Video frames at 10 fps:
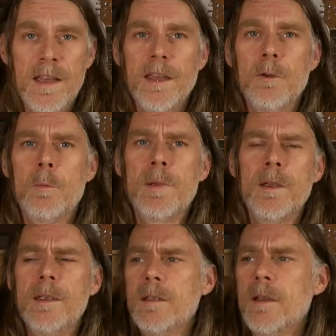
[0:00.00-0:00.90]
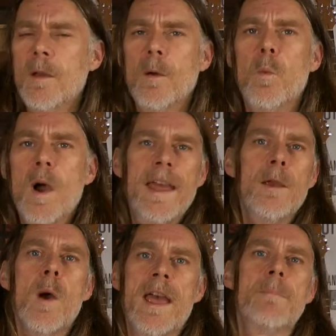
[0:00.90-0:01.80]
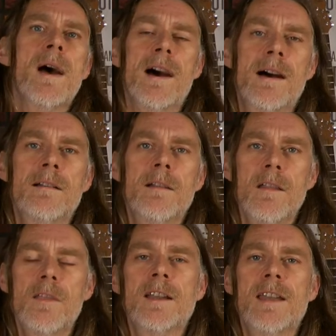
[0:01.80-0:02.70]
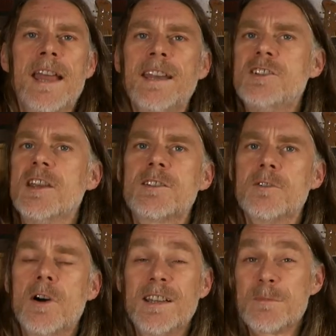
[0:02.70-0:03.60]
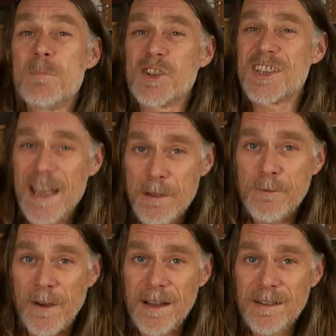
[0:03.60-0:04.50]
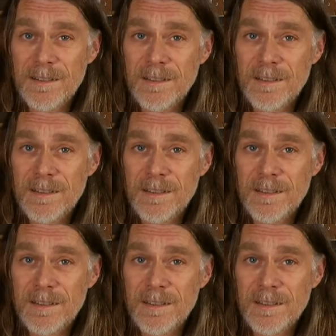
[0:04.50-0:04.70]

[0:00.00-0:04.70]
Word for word: It will be way, way better than any jigsaw, and it's much safer.